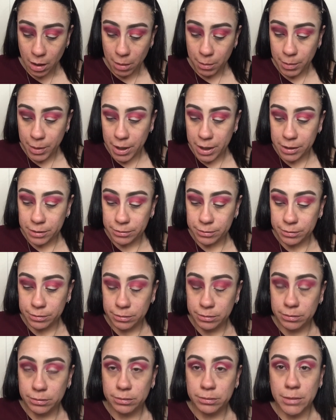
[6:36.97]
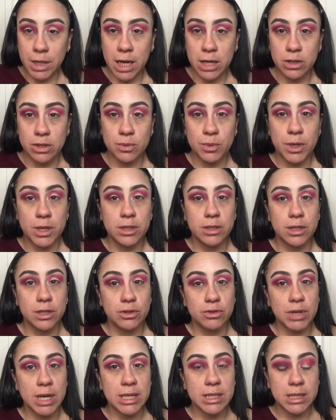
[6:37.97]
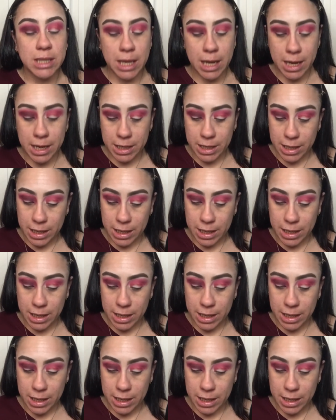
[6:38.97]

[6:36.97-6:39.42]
But I just wanted to address that.